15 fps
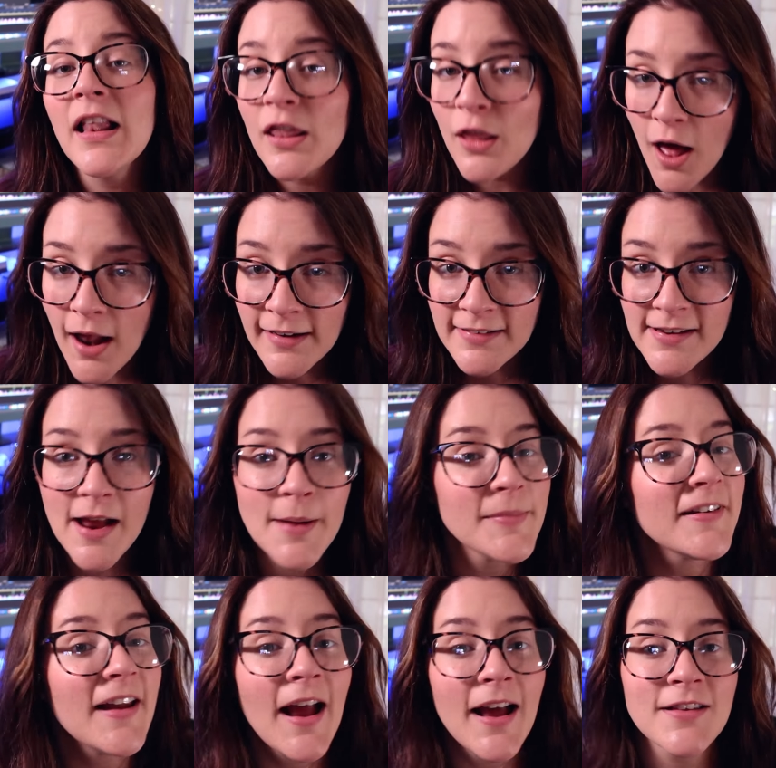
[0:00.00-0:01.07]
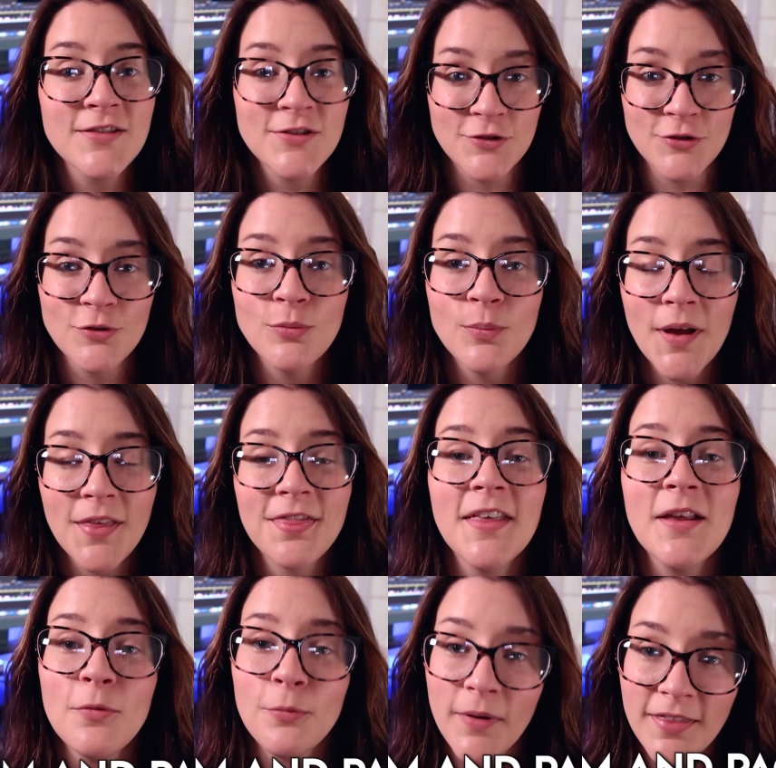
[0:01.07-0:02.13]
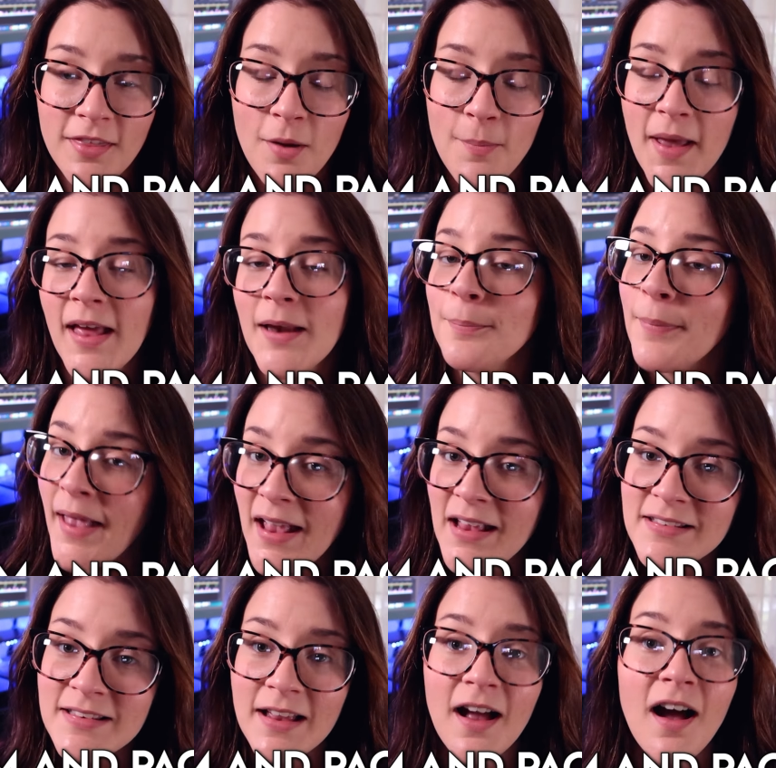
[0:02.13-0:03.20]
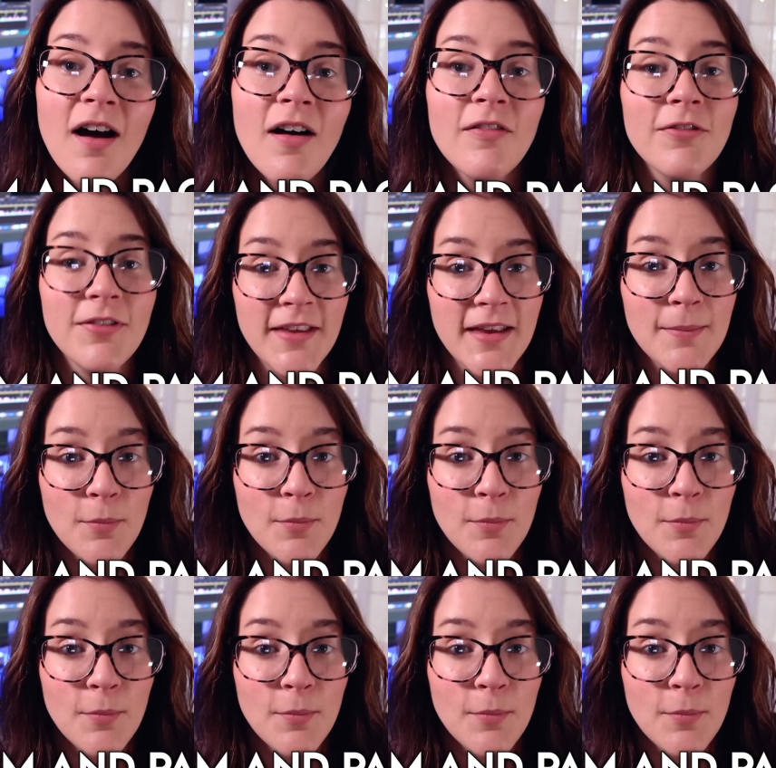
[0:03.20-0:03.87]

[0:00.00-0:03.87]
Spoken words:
a lot of times it has to do with the rhythm and pacing of the